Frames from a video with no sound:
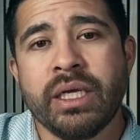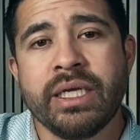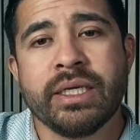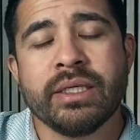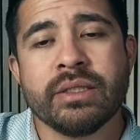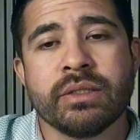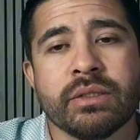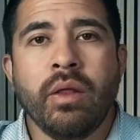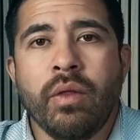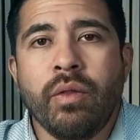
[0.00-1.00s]

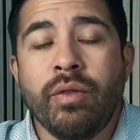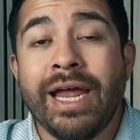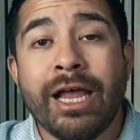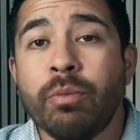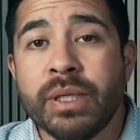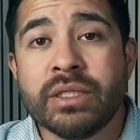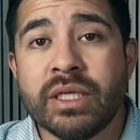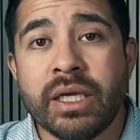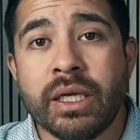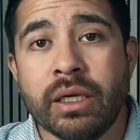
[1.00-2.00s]
is that L P
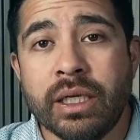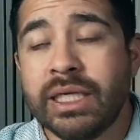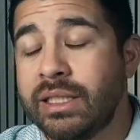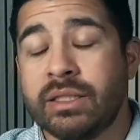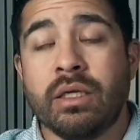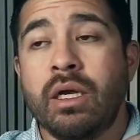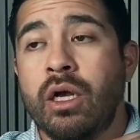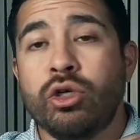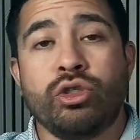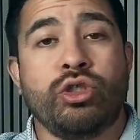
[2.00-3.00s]
T is
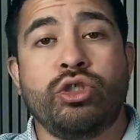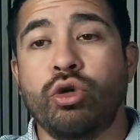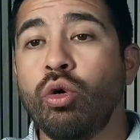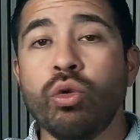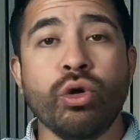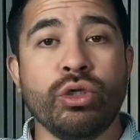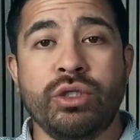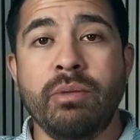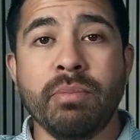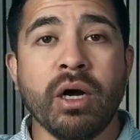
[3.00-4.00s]

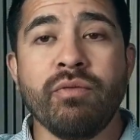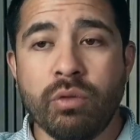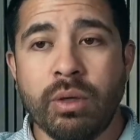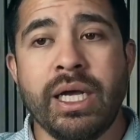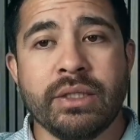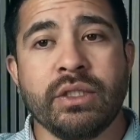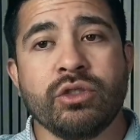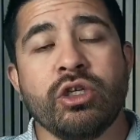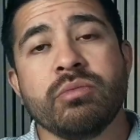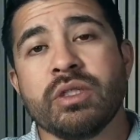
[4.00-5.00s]
shoulders above the rest
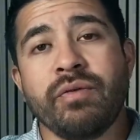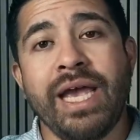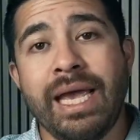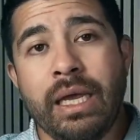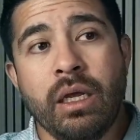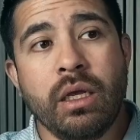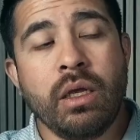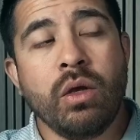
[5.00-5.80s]
in terms of, hey,